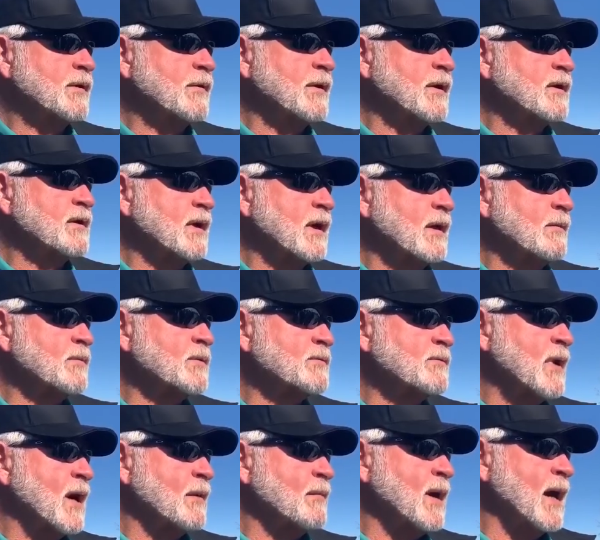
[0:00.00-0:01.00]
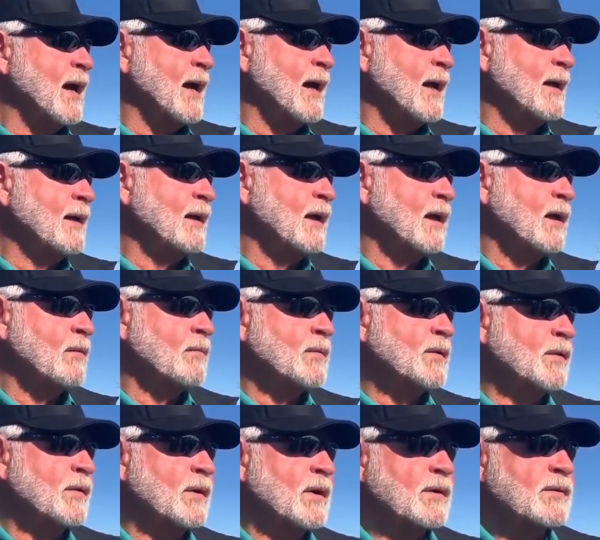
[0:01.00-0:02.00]
security team was right behind
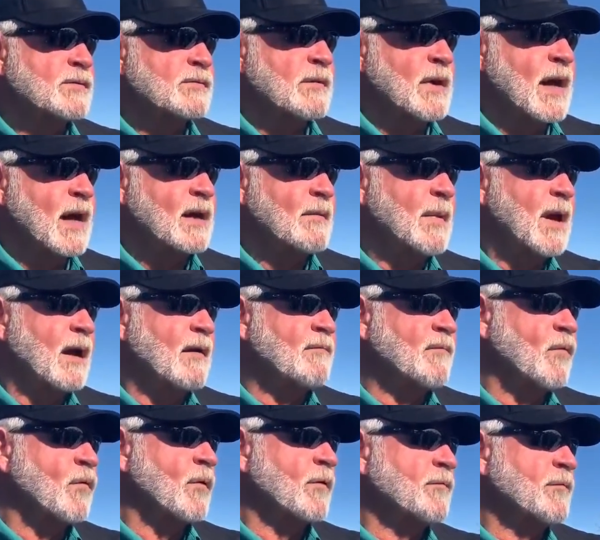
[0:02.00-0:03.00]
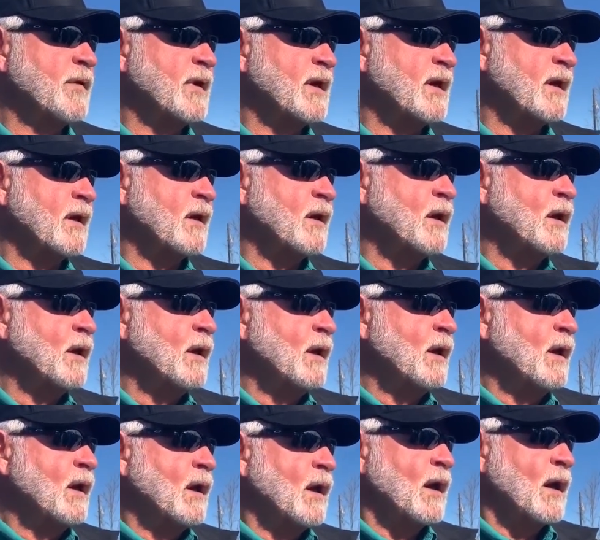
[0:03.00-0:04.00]
him to his right about 4 feet.
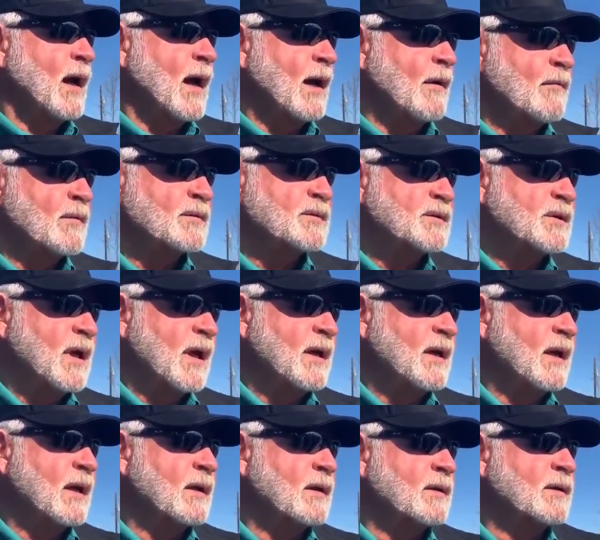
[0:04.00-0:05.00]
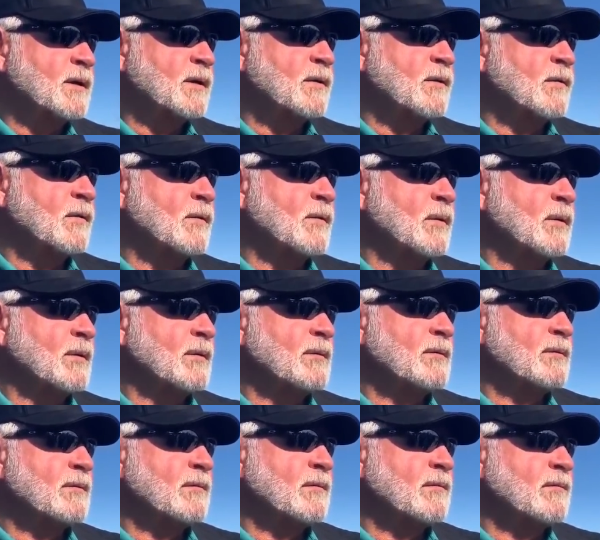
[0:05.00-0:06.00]
I was standing to
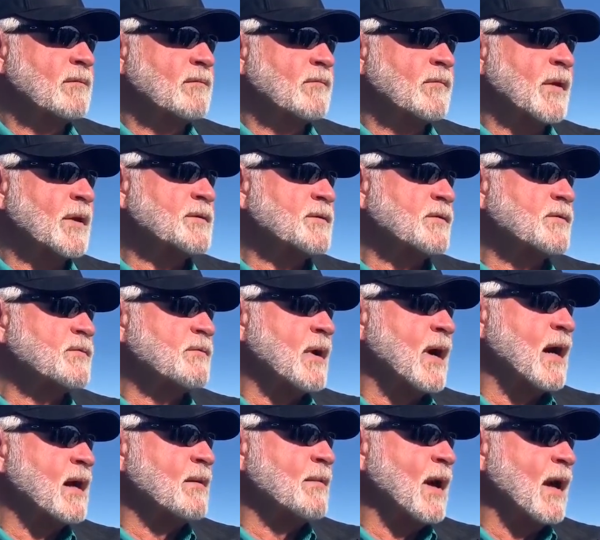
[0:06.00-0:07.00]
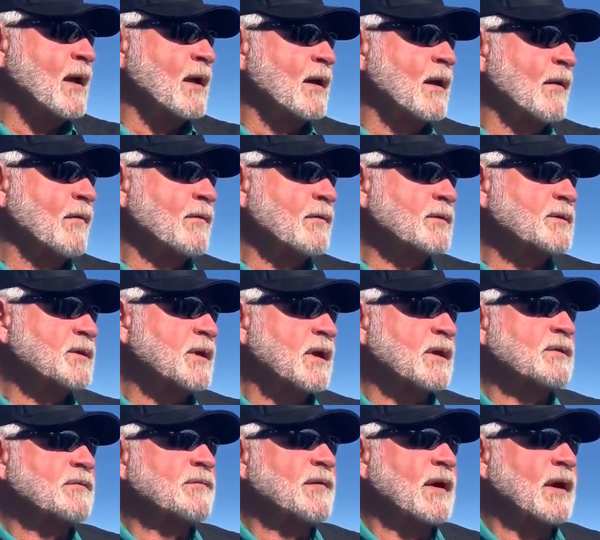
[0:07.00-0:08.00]
Richard's right about another
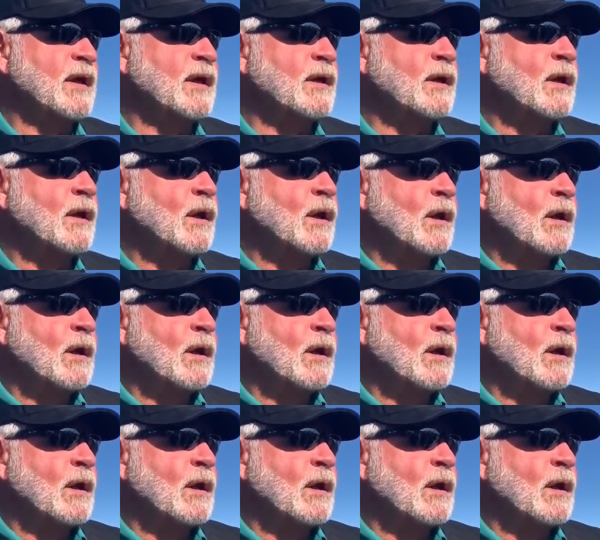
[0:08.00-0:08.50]
6 feet